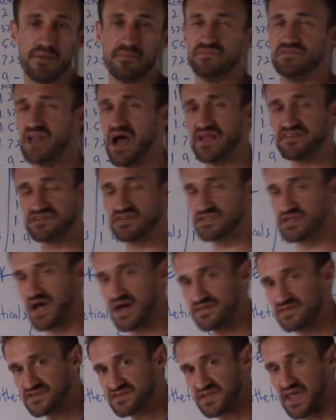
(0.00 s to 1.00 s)
Not just
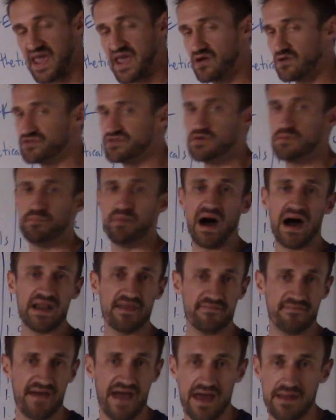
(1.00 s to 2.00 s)
on the scale, do body
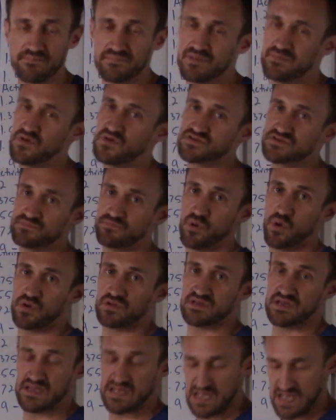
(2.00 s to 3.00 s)
fat, but most
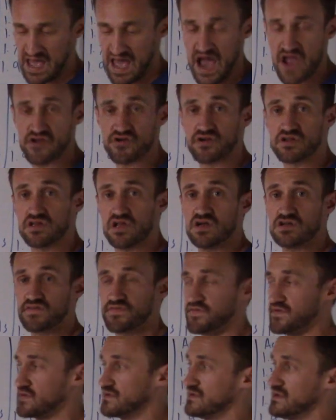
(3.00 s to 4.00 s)
importantly, how your clothes
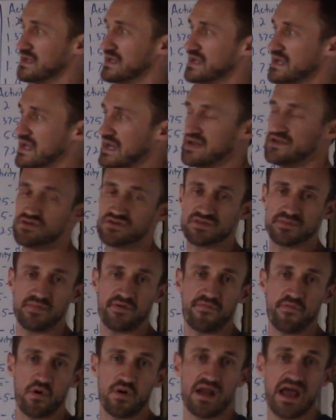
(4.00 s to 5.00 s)
feel, and do some
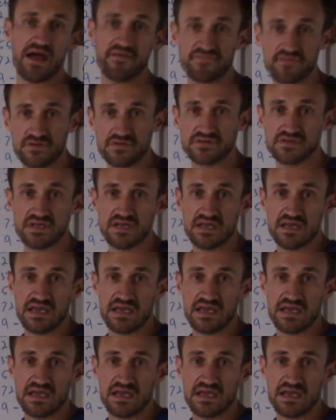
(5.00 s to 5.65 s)
before and afters.